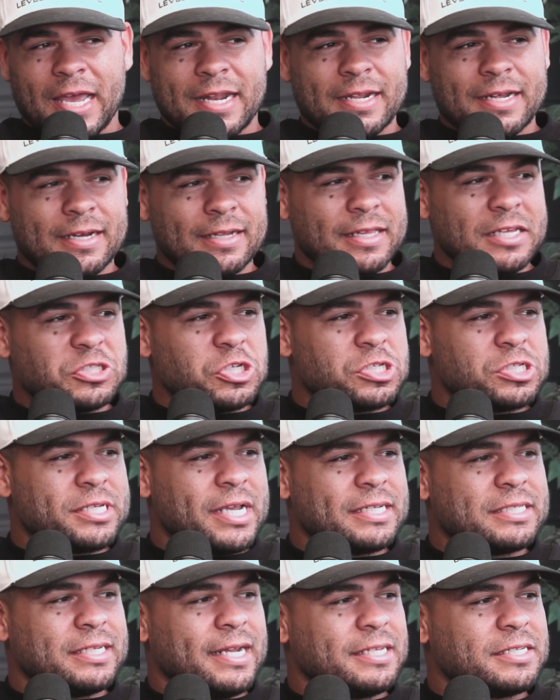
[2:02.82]
let's just
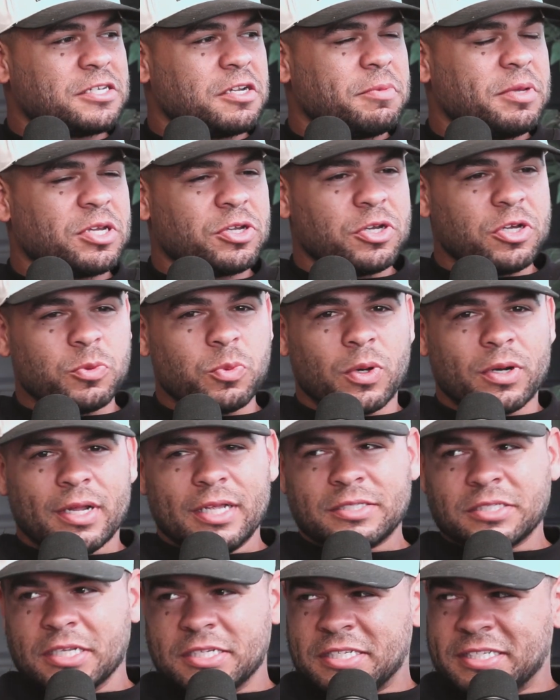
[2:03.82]
say today's going to be a good one.
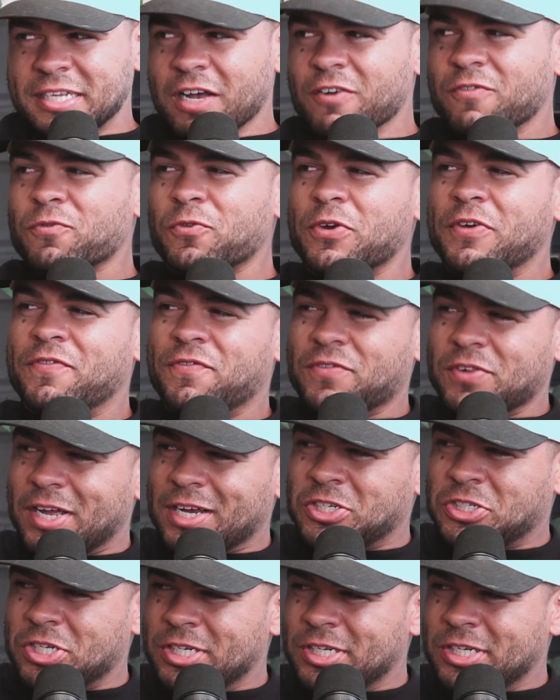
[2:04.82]
It's a self-reflection